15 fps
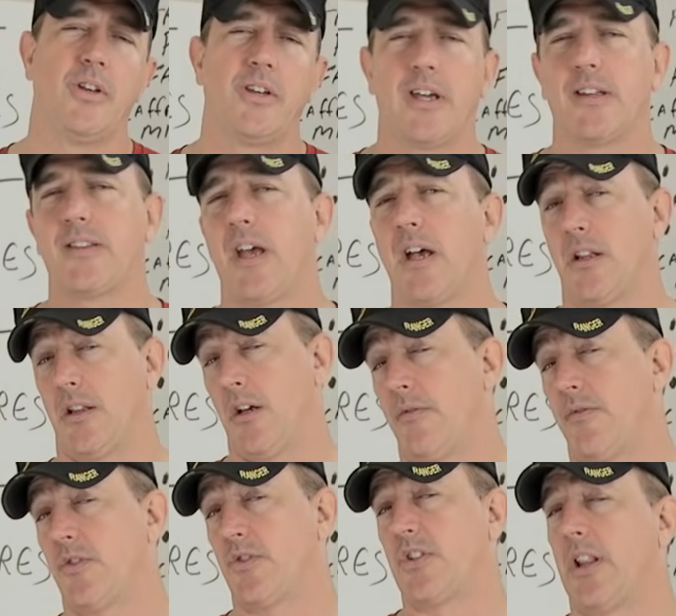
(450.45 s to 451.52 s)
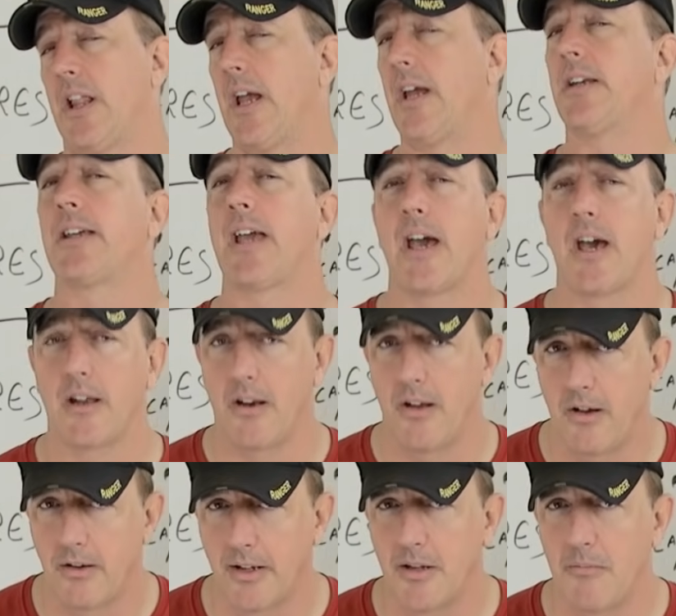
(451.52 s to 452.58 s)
you get that Lover's Lane catalog in the